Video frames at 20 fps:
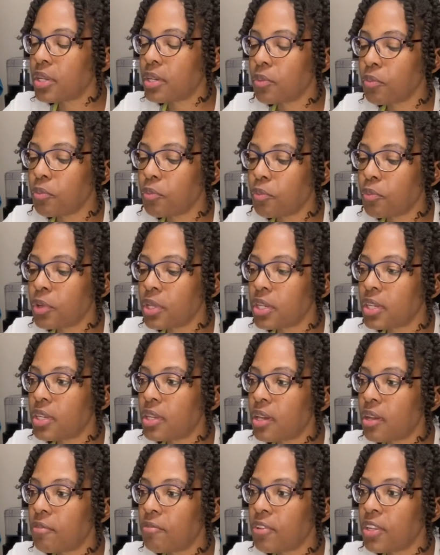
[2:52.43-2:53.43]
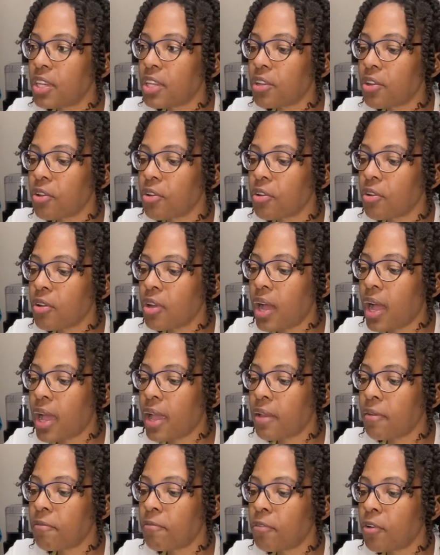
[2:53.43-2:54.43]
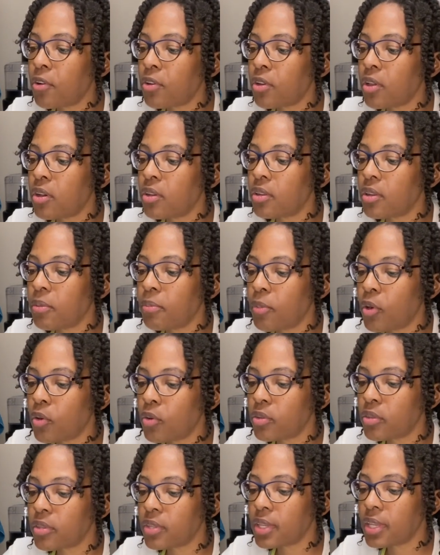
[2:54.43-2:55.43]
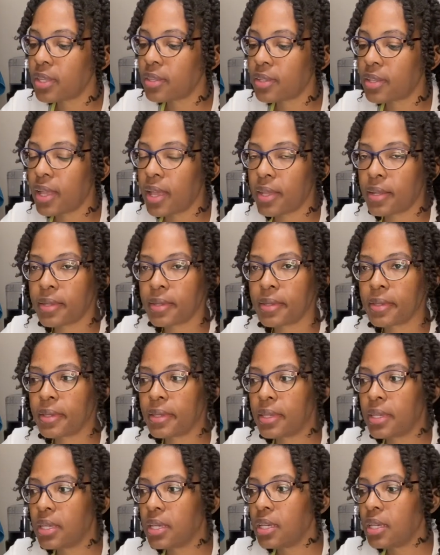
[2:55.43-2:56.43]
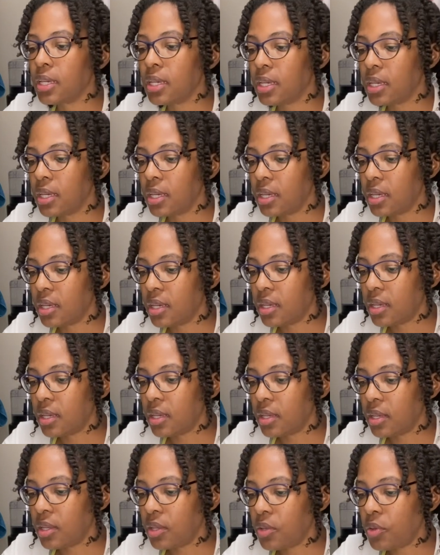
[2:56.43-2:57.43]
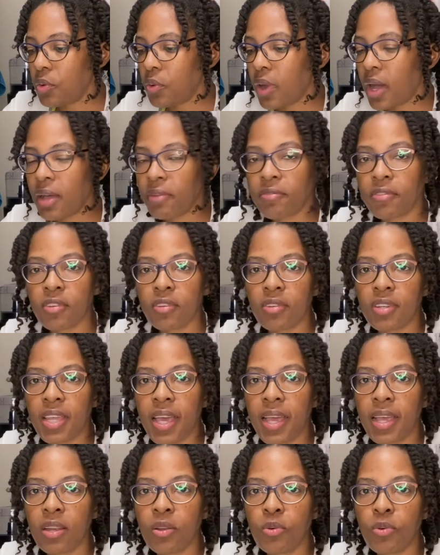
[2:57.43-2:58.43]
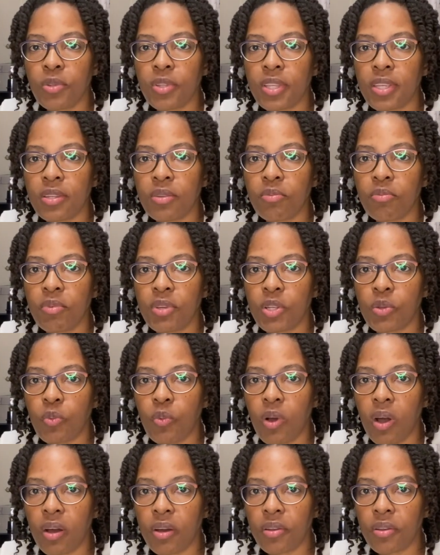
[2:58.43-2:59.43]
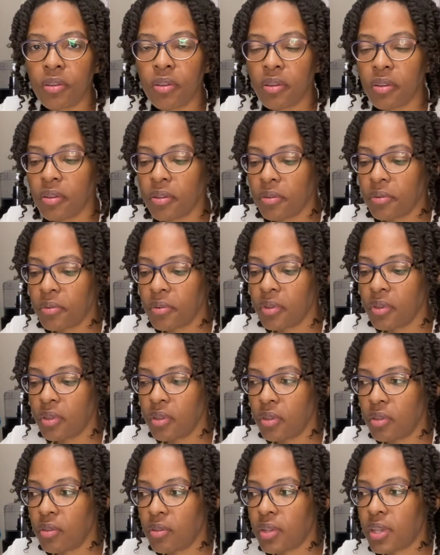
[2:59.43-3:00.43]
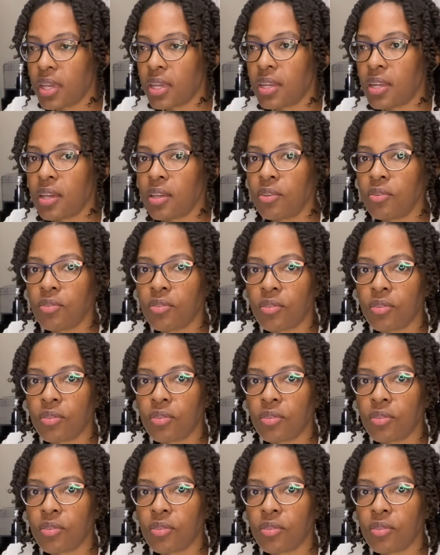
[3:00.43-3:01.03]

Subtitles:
with the vinegar, I found out the most is that you have to dilute it with water. You cannot use a